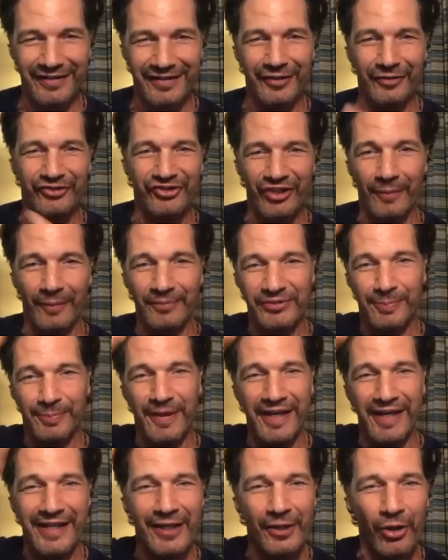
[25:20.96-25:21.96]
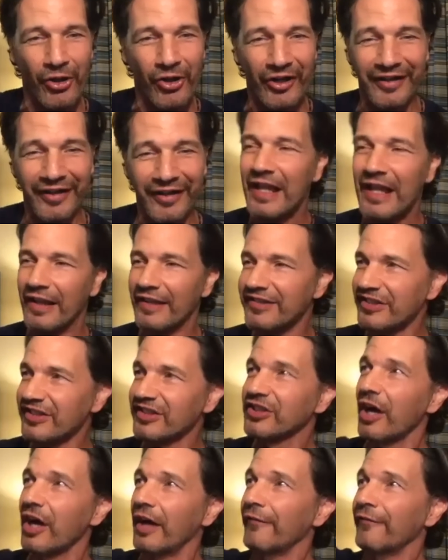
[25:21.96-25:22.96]
jump spinning heel hook. Let's just
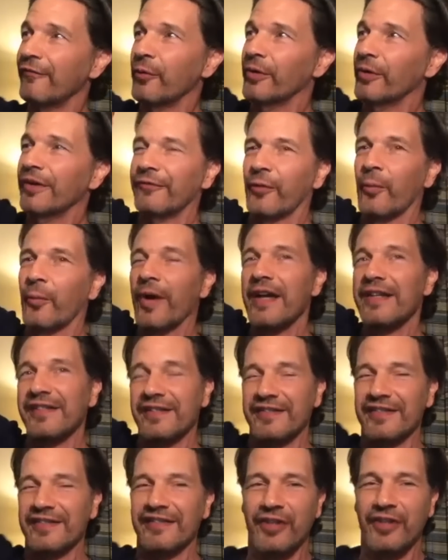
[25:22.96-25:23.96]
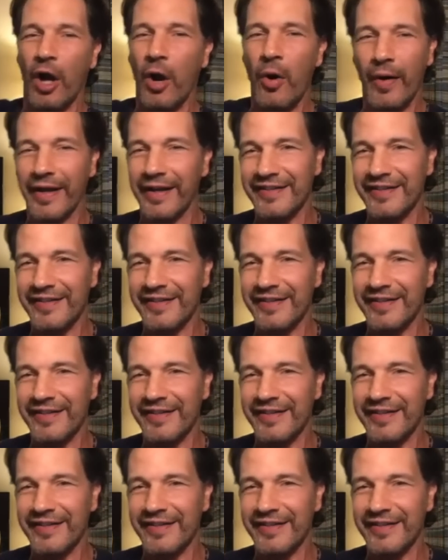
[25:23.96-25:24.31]
cut it 4 different ways as he's going.